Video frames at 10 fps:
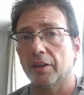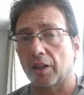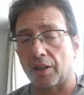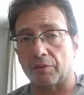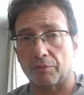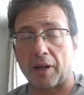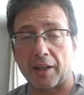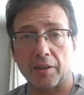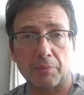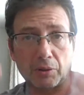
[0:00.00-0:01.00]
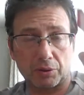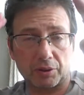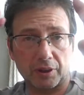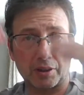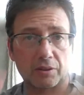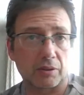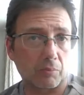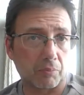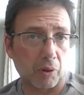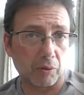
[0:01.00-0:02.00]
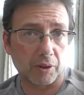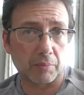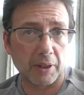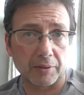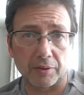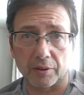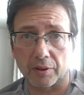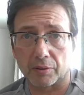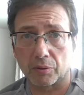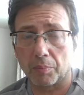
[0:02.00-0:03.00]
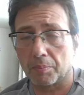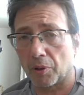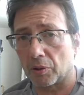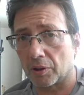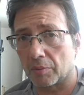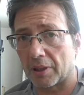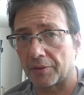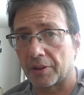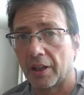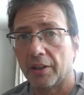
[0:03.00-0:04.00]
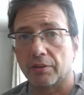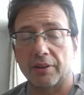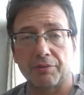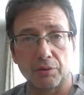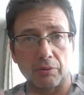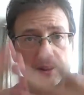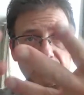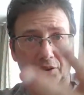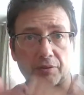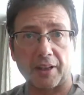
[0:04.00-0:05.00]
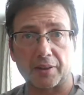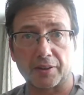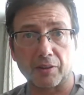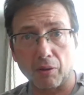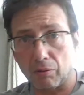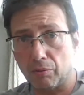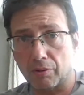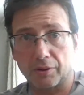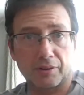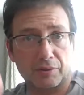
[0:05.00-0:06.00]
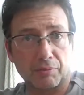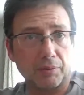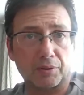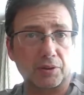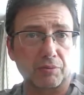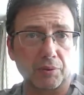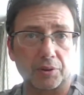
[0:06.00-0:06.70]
And why? Because it hits the Bollinger Band, top Bollinger Band. So if you look as a trader, think, oh look, it works.